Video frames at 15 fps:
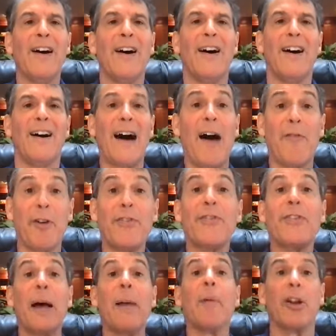have a
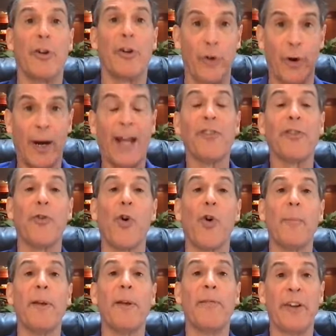similar
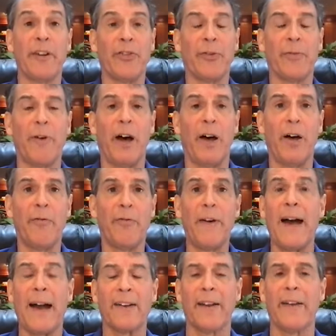transformative effect.